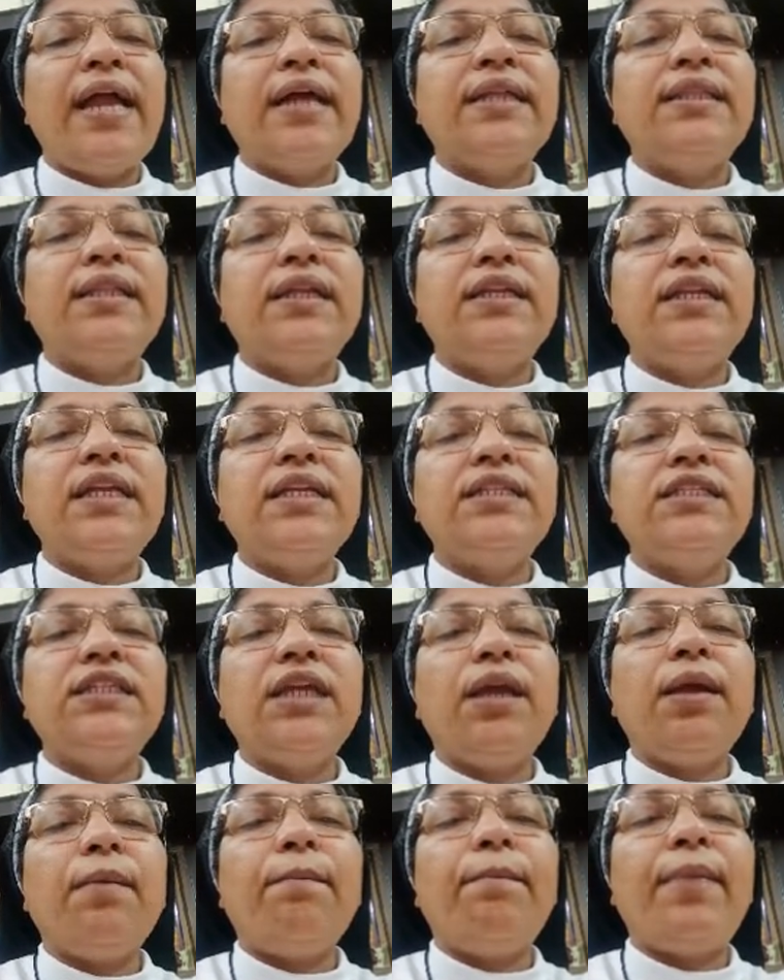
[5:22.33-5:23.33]
the
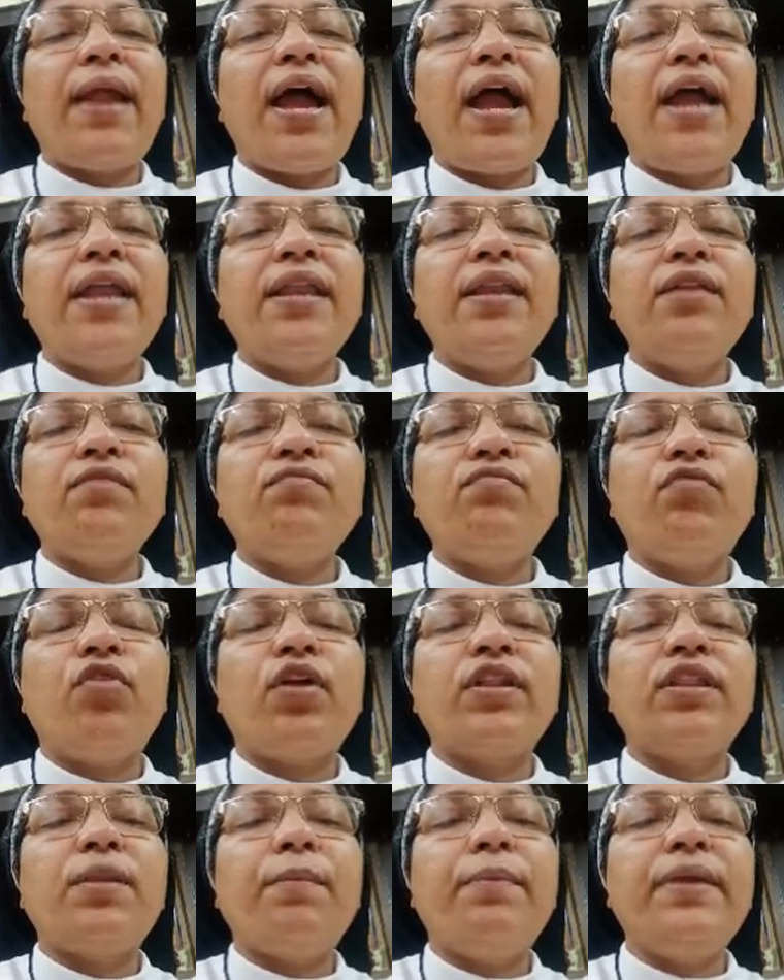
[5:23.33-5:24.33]
teaching plan for
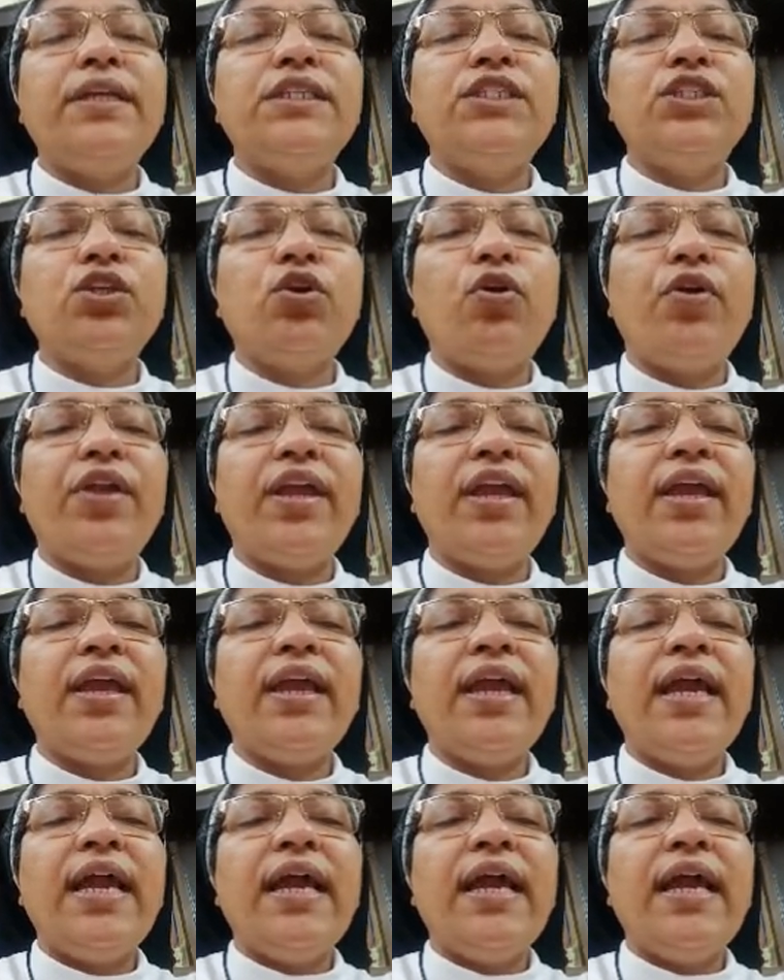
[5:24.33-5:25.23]
the PCOD